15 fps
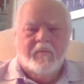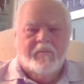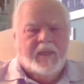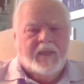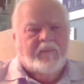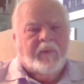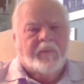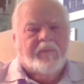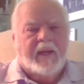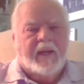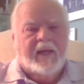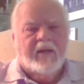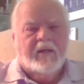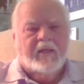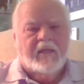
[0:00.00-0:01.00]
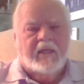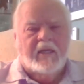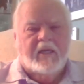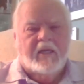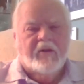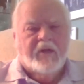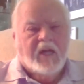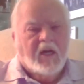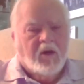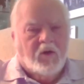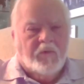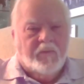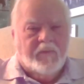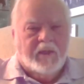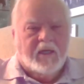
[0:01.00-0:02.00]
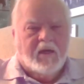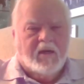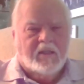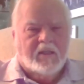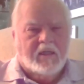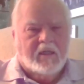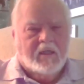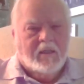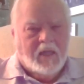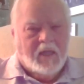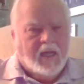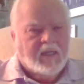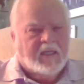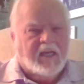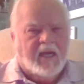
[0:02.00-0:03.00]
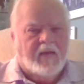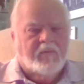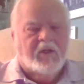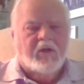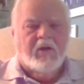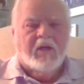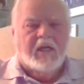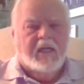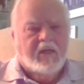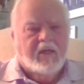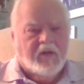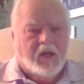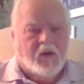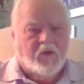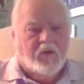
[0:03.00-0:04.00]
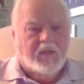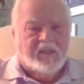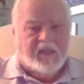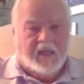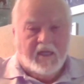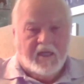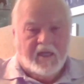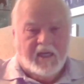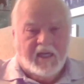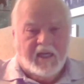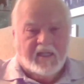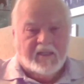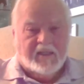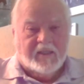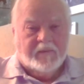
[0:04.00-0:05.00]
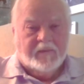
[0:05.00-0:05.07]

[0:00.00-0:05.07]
Be prepared to hear no, because a lot of times you're going to hear no instead of yes.